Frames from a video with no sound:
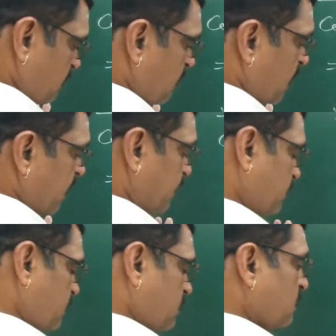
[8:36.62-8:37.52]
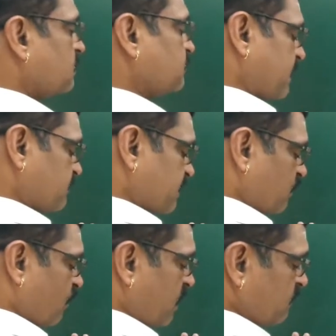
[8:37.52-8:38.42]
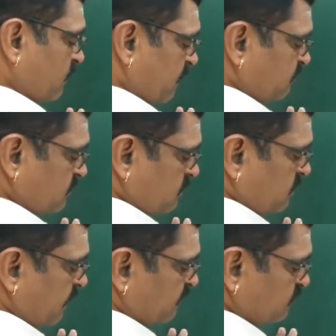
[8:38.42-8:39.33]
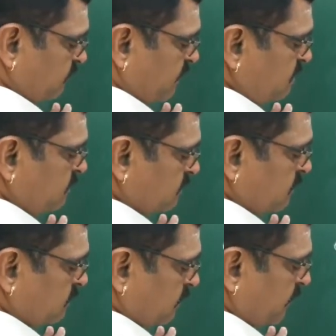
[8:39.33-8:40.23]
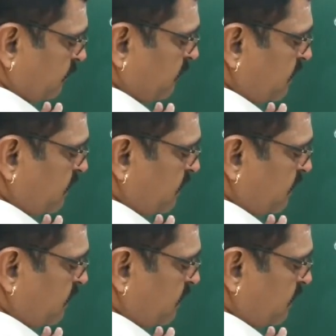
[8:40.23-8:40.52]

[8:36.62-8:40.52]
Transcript: by same thing 1 plus tan square a by